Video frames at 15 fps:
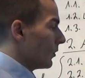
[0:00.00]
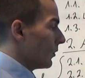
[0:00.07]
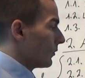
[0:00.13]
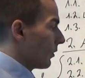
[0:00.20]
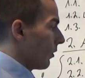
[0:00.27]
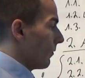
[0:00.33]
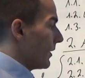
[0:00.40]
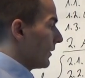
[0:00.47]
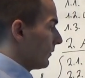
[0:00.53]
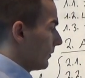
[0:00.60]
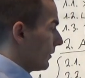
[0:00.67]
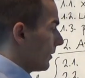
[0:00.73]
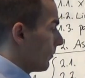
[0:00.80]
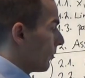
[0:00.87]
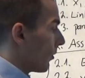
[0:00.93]
So this is
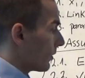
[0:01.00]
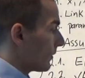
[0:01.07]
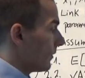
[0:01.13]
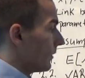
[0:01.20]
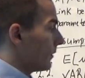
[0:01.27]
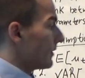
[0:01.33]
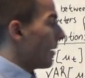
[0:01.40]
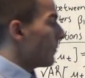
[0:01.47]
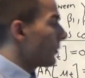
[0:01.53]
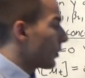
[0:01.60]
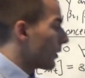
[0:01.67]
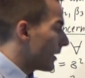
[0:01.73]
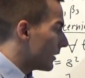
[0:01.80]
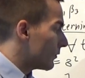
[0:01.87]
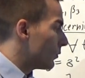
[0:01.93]
an important
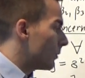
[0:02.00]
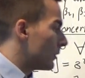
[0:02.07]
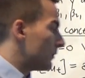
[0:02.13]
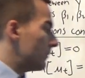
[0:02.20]
assumption, as we will